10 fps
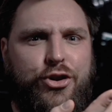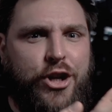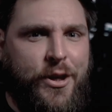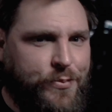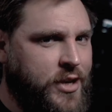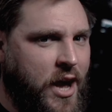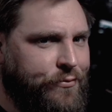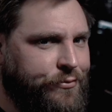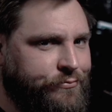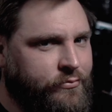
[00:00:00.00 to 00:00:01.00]
Cheap
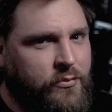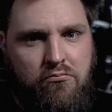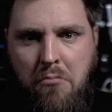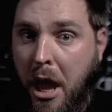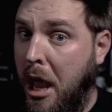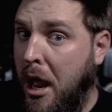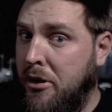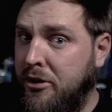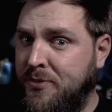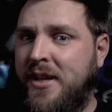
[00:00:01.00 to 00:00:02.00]
stuff
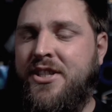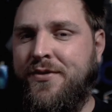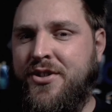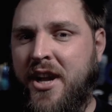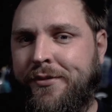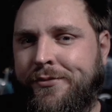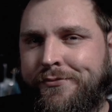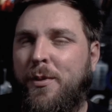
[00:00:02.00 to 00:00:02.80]
and expensive stuff.